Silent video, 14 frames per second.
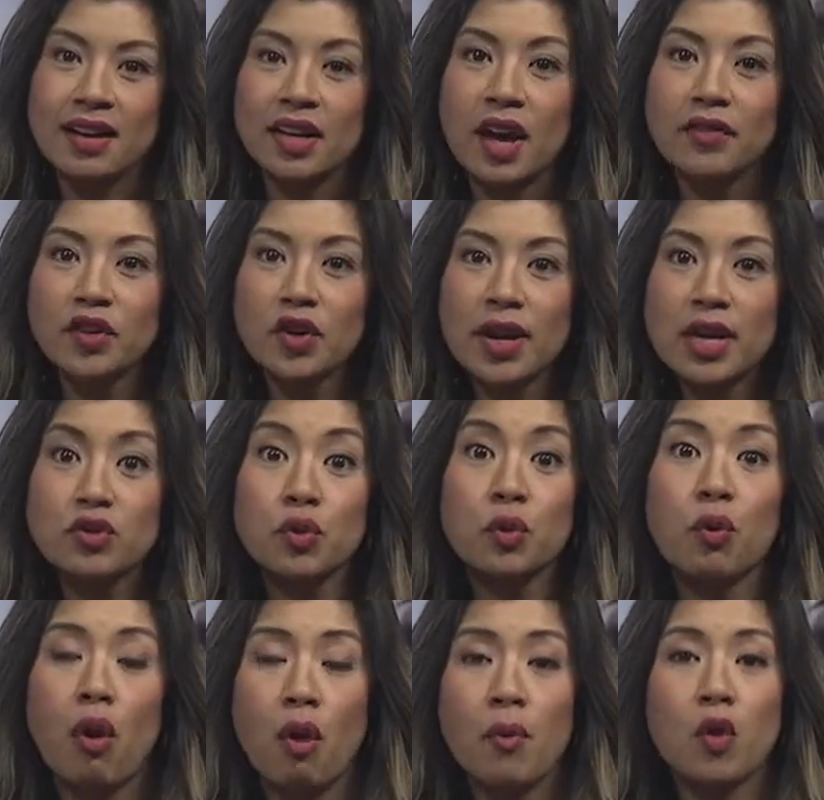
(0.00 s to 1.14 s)
Governor Andrew
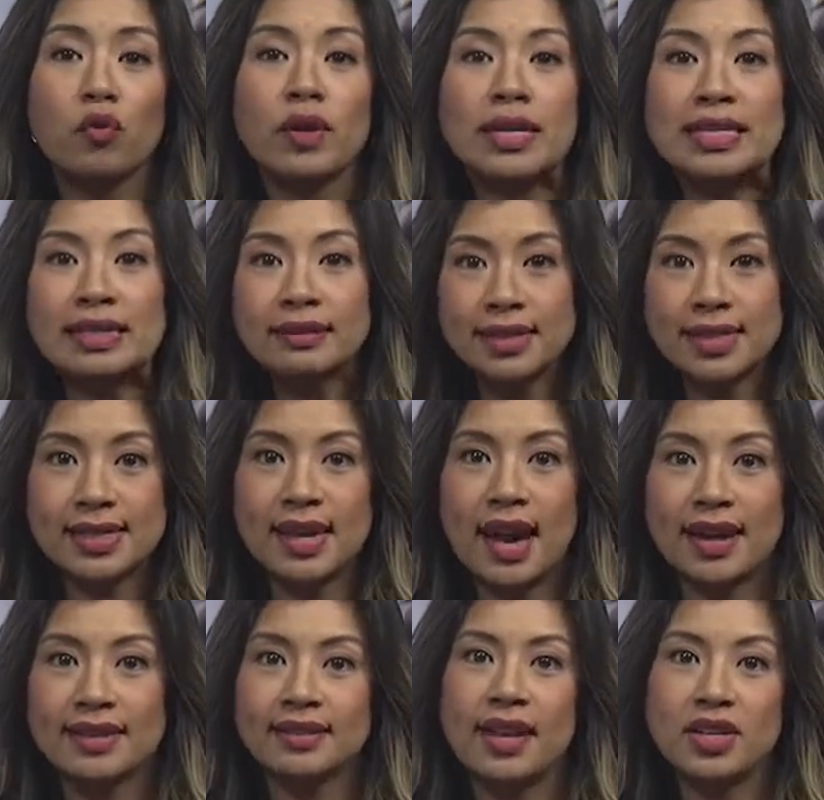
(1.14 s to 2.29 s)
Cuomo recently
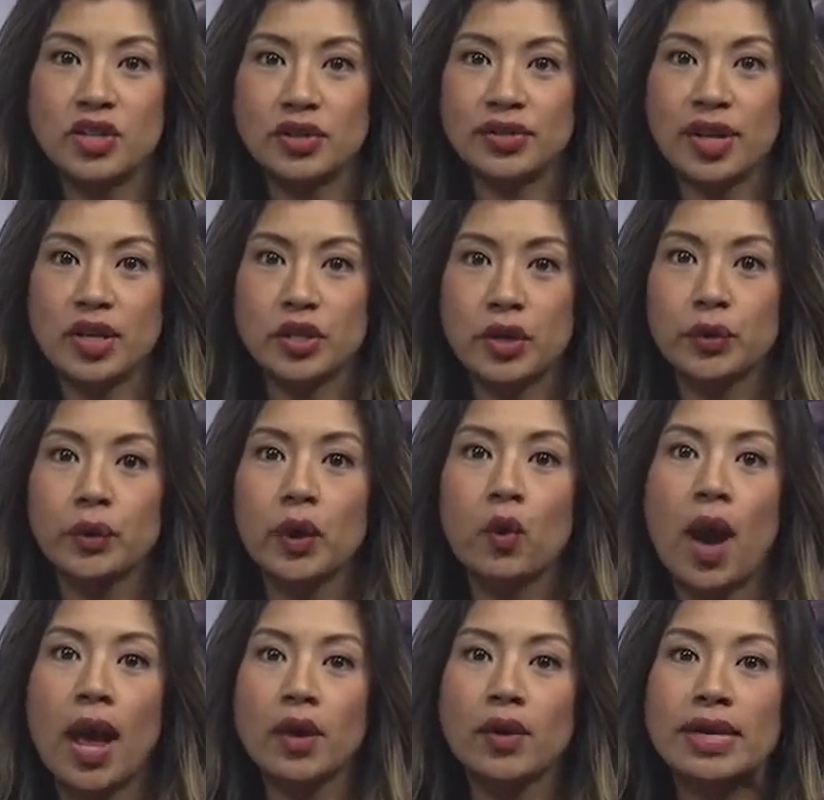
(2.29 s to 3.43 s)
signed legislation
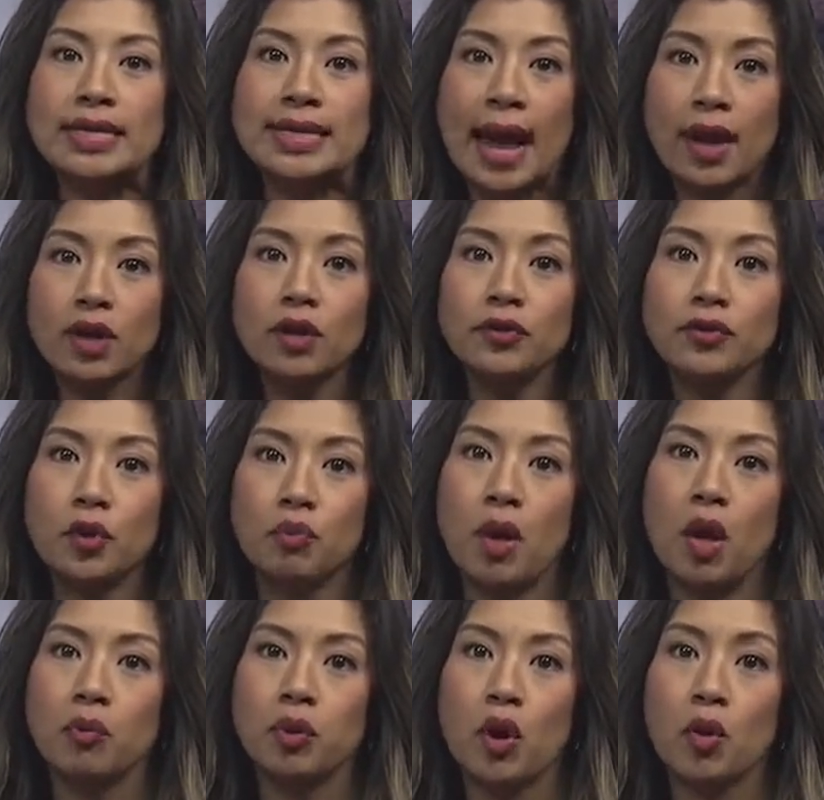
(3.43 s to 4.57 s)
requiring tackle
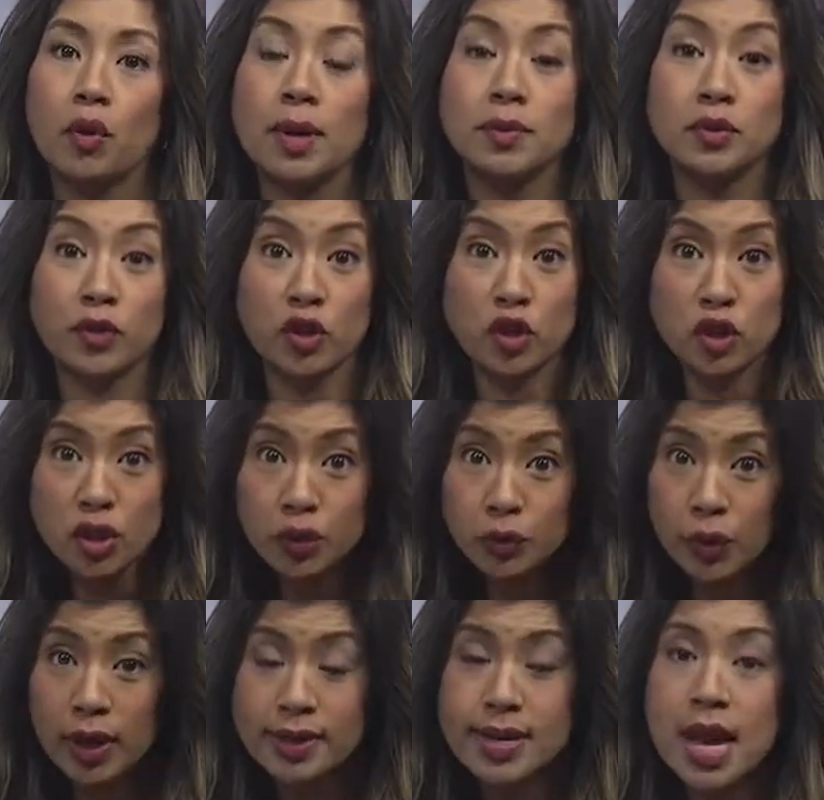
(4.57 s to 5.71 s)
football programs for
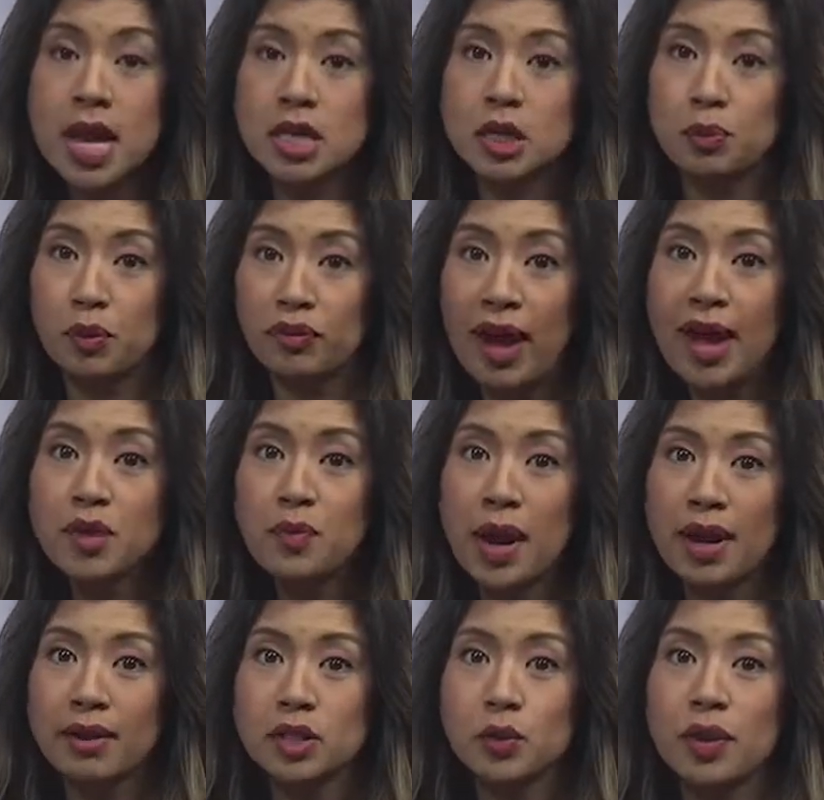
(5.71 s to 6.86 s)
children to provide
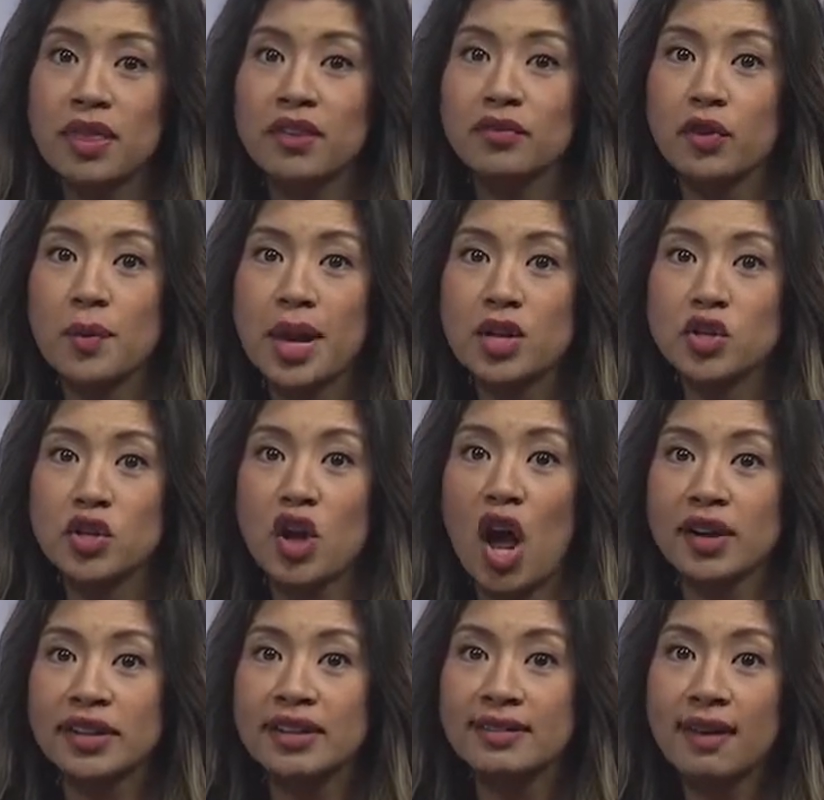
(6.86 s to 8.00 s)
parents with information
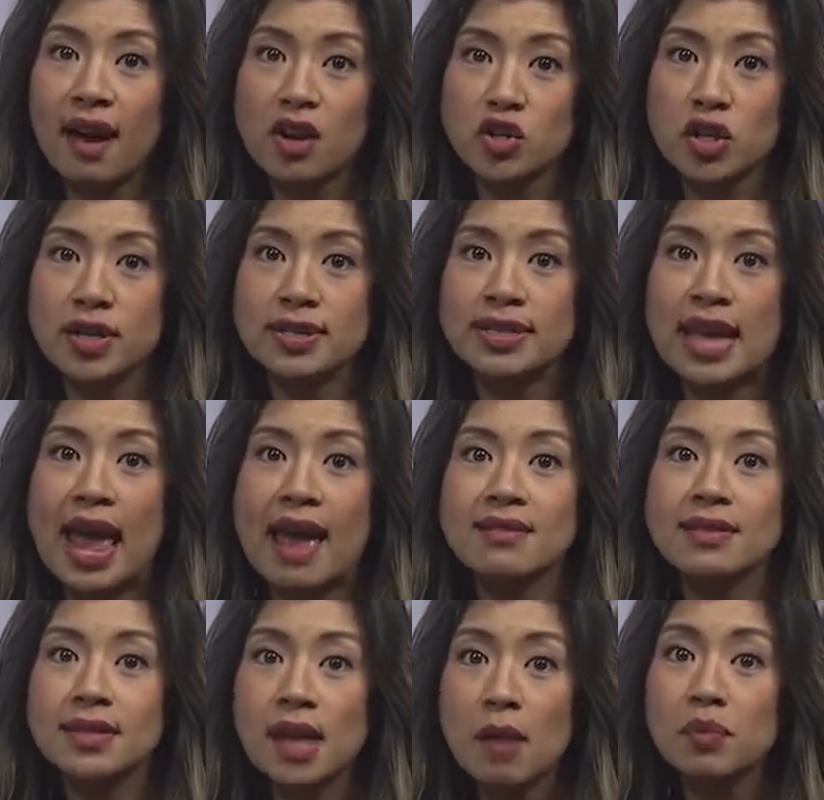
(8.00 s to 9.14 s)
on concussions and
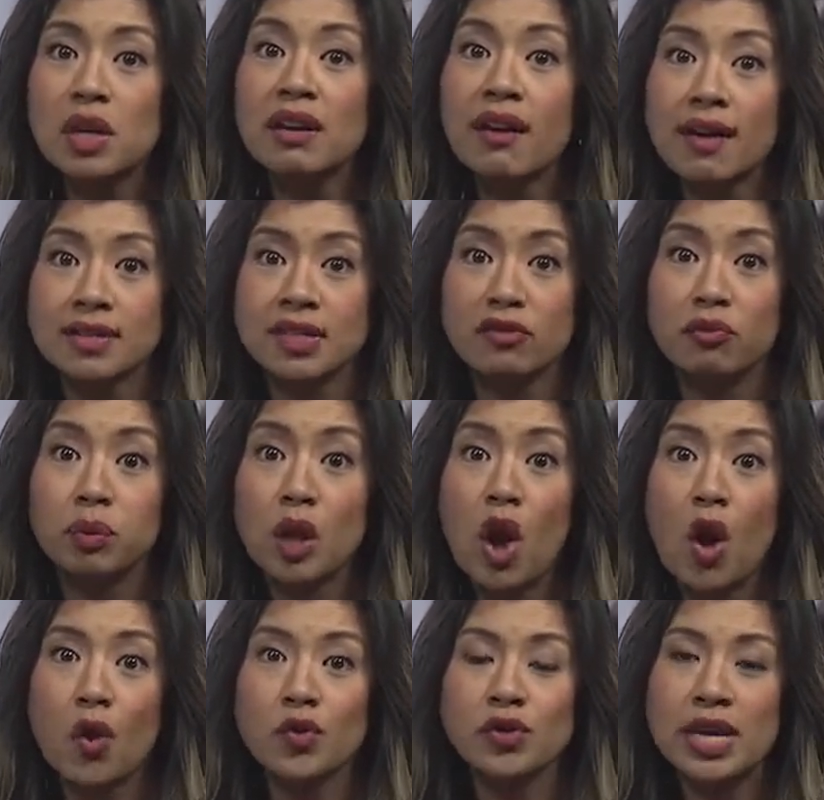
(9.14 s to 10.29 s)
subconcussive
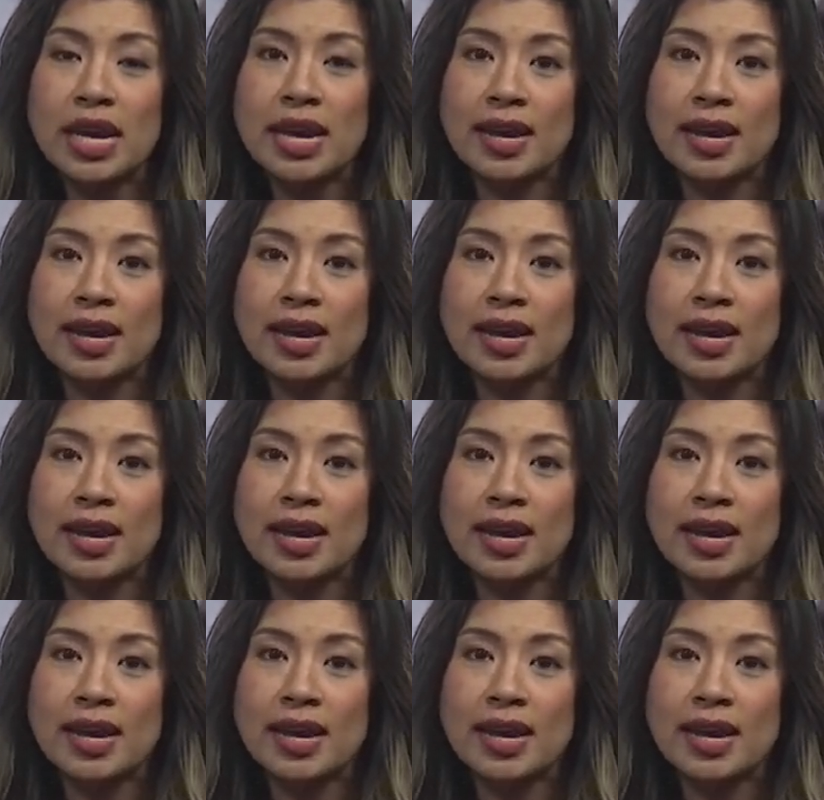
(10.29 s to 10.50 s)
blows.